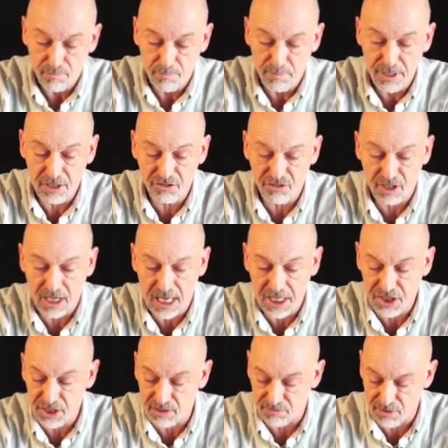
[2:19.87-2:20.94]
big
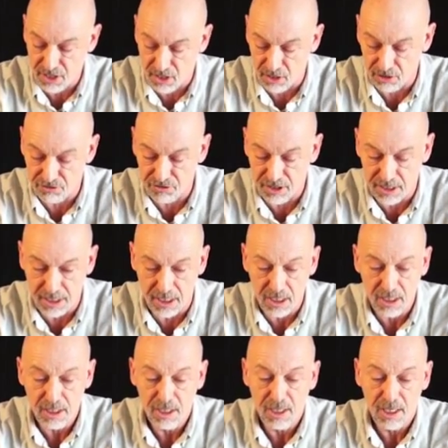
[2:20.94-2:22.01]
selection of colors here,
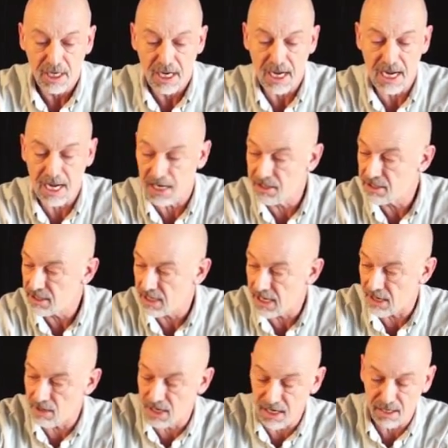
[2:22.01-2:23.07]
and
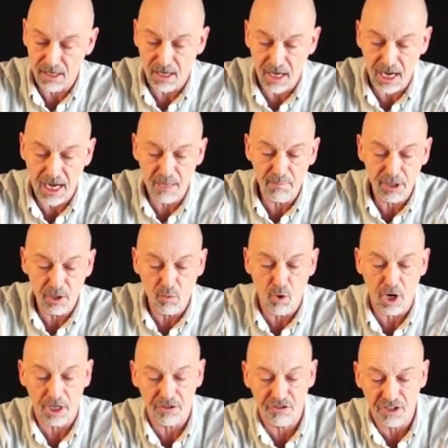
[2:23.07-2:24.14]
our
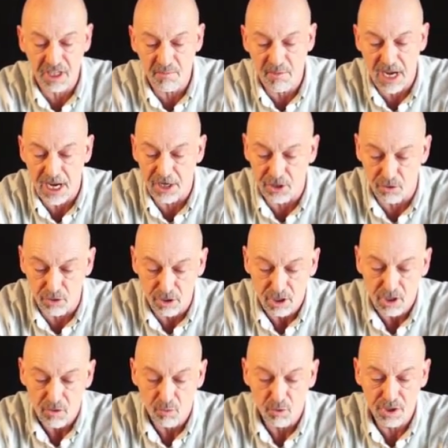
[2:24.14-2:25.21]
ABYC manual
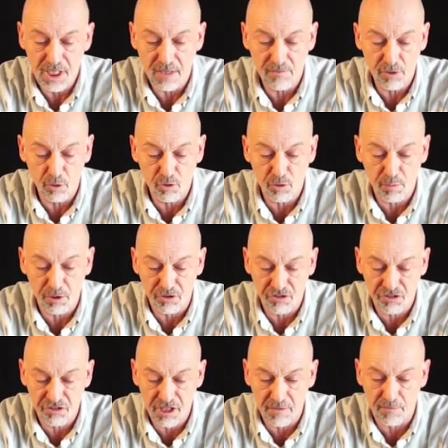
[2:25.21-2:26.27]
will give you
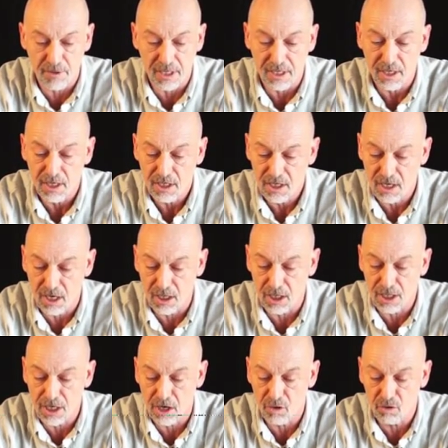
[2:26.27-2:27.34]
specific color
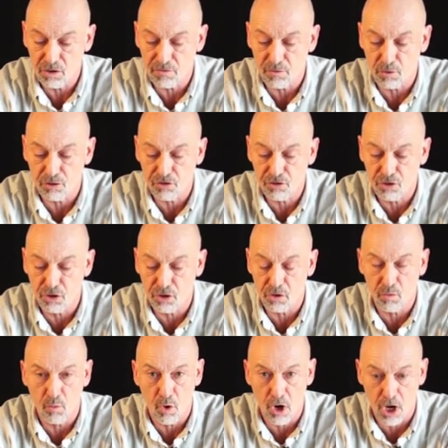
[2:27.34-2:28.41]
codes for
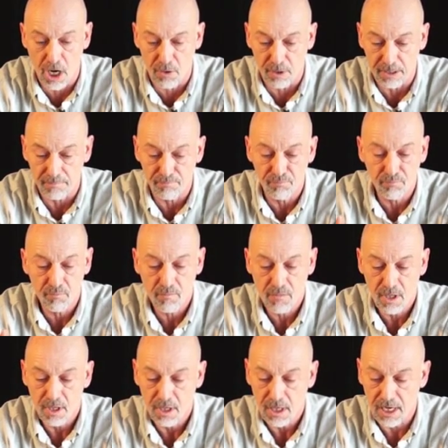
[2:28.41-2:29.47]
certain wiring.
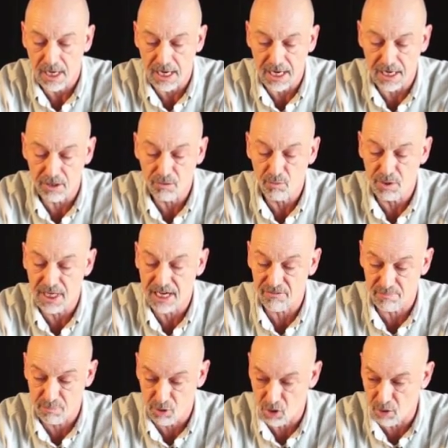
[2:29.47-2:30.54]
And we
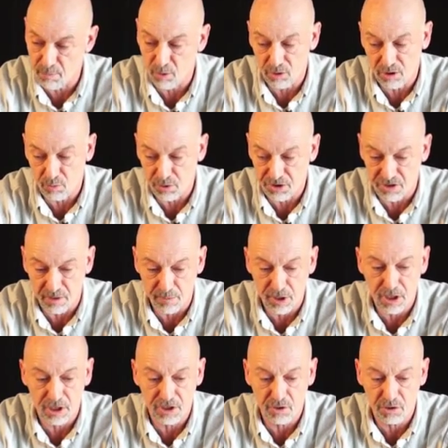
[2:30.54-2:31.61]
have purple that we
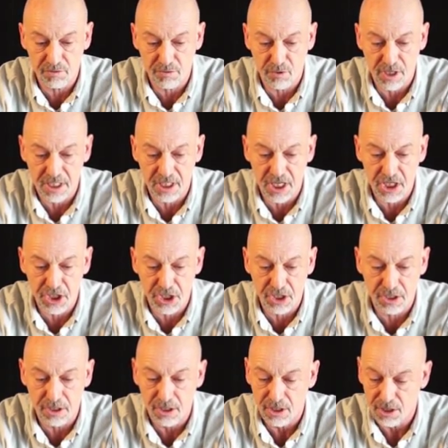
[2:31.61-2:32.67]
typically use for
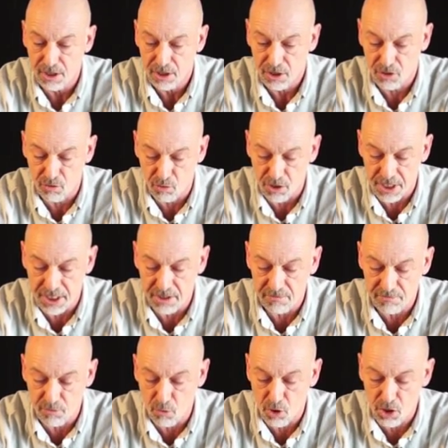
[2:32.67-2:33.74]
ignition, green
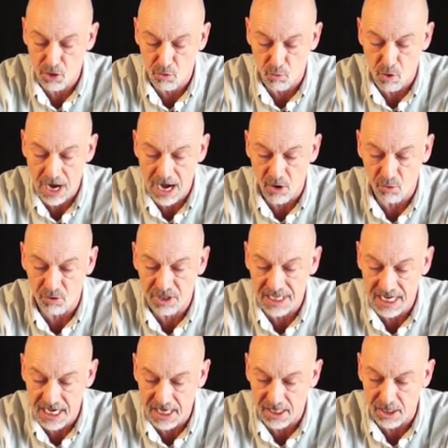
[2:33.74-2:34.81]
for
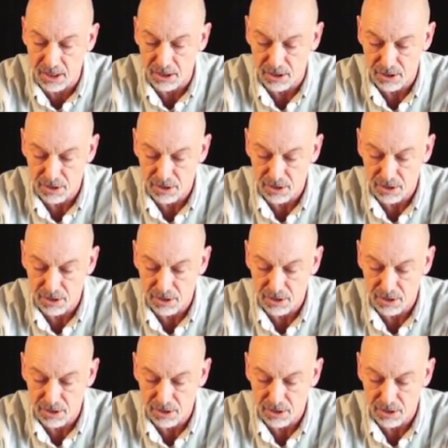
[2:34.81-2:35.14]
grounding,